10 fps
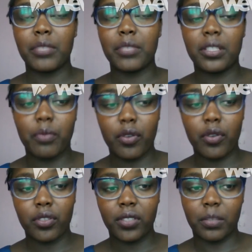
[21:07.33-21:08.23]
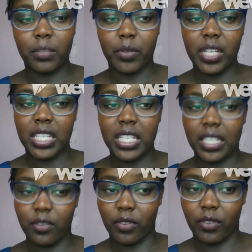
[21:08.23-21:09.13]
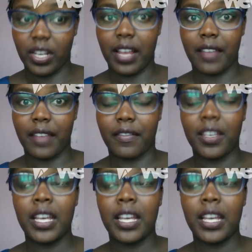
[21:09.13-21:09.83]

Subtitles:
means produce the body dead or alive.